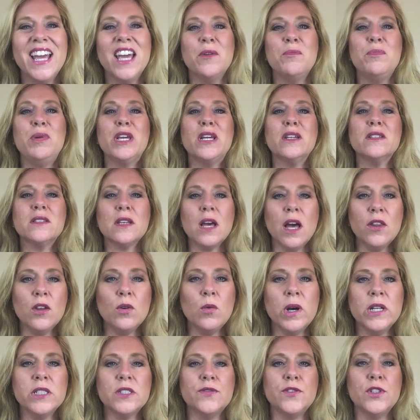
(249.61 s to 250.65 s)
Because
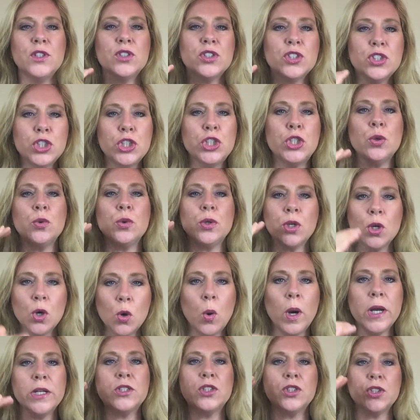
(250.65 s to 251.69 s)
otherwise, if you're just shooting
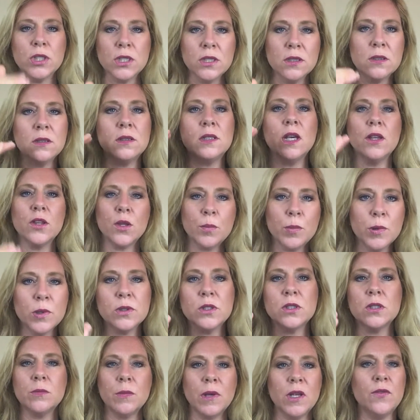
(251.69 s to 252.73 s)
questions, the other
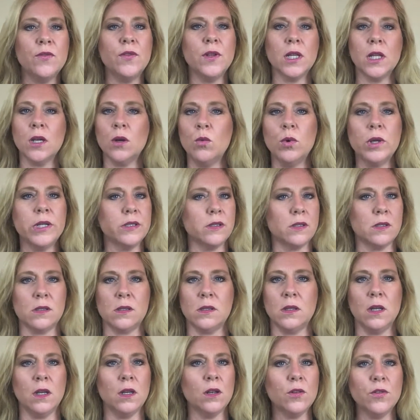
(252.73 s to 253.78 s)
person may feel like, what is this,
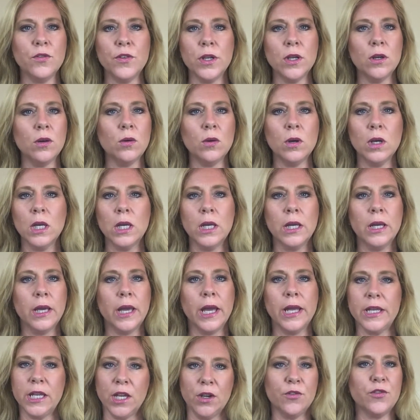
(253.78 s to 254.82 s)
an interview?
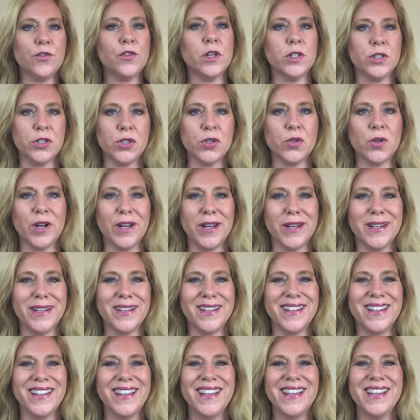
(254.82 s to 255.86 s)
And get
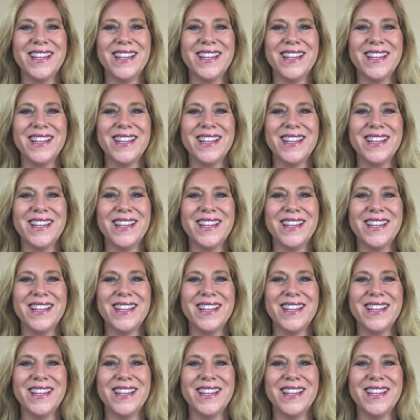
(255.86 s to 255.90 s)
frustrated.